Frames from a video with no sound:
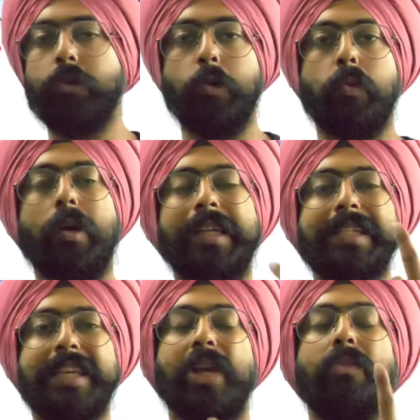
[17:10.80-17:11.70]
what is
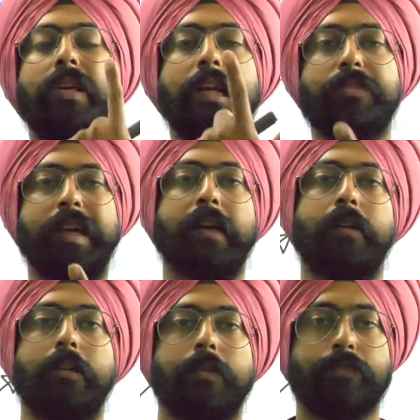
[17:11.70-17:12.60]
the equivalent
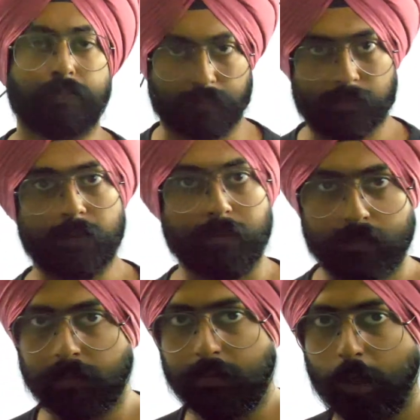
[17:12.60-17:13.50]
factor?
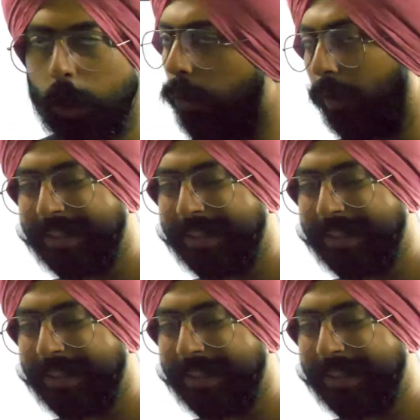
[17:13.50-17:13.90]
What is